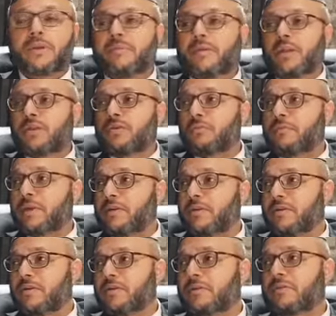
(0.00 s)
him in
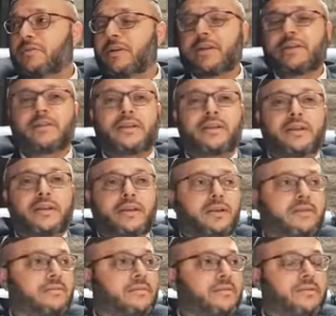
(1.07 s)
incubator and they
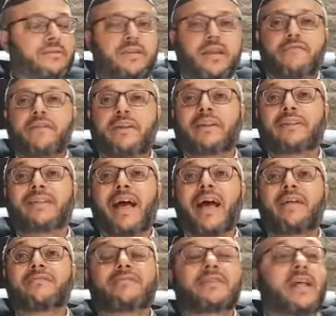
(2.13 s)
saving
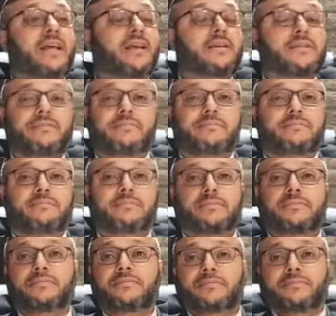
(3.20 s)
lives like,
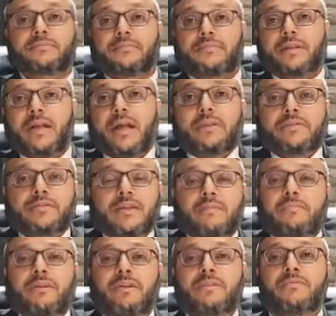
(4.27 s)
it's
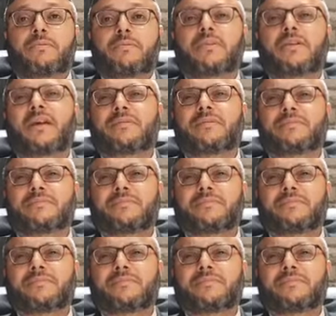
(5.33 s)
unbelievable. Ken.